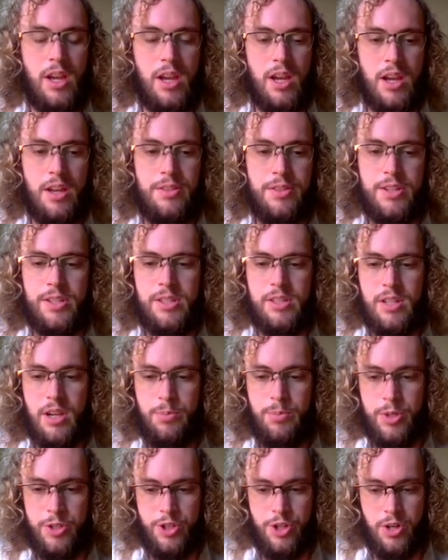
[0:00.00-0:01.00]
At this
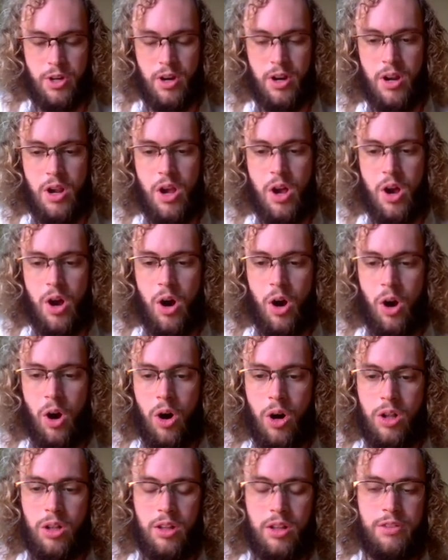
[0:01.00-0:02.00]
temperature,
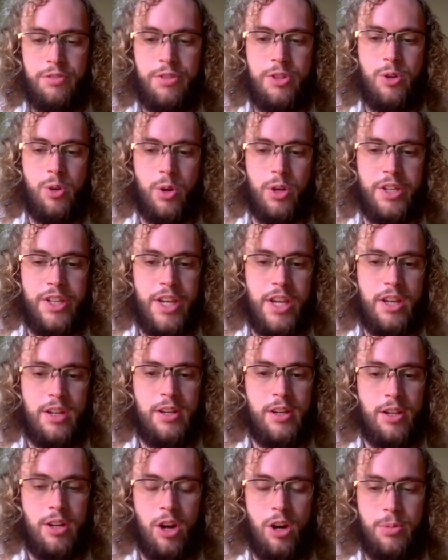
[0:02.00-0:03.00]
all of the
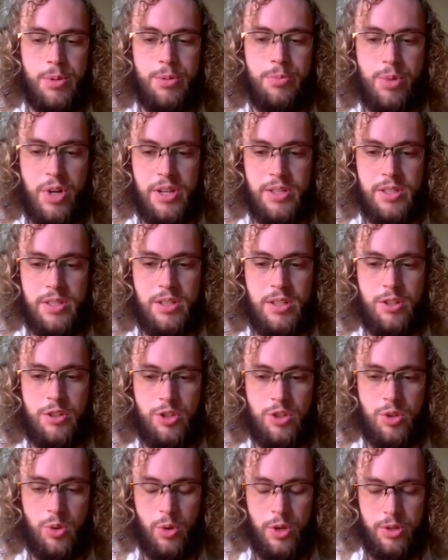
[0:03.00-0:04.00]
organic carbon present in
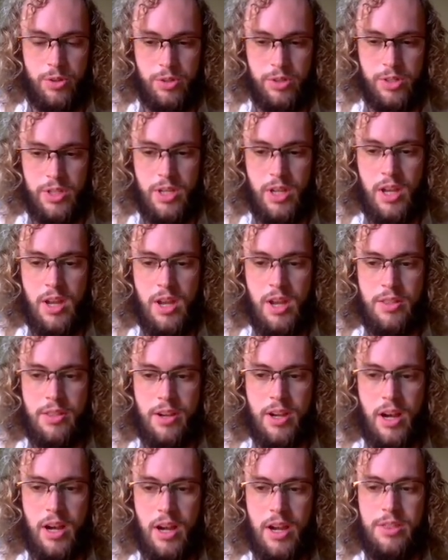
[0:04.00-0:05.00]
soils, the
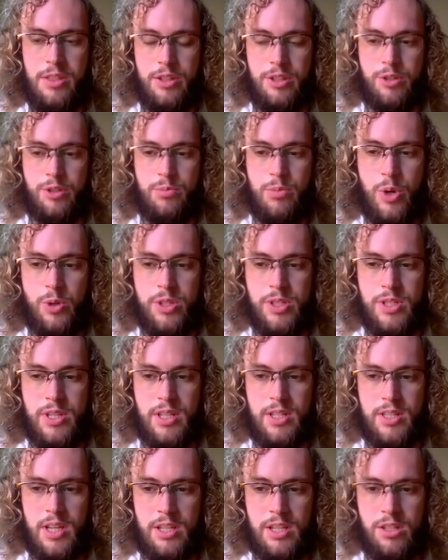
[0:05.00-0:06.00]
kind that's most
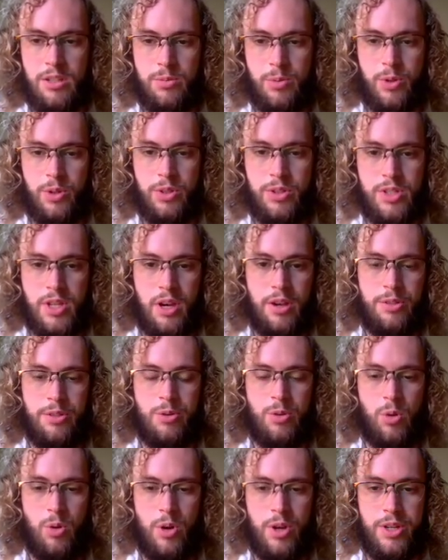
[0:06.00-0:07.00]
accessible to other
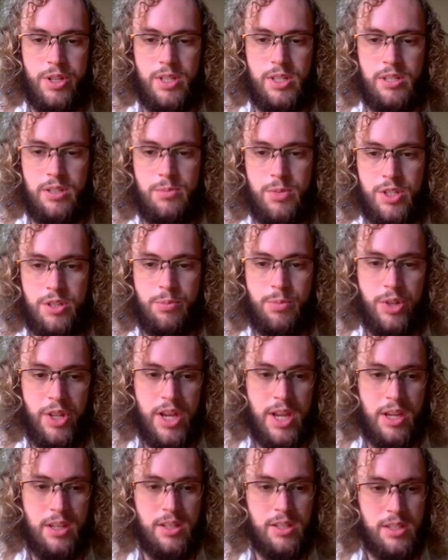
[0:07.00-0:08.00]
organisms and
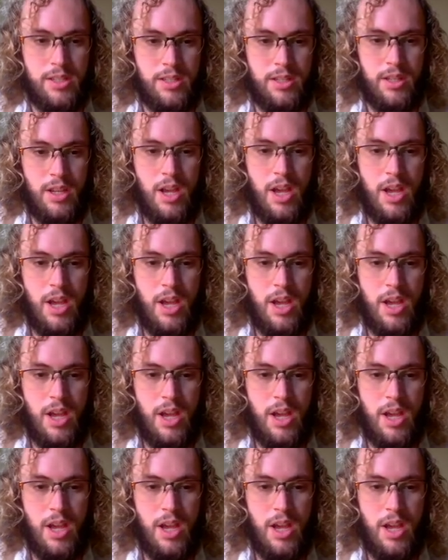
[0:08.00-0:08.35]
plants,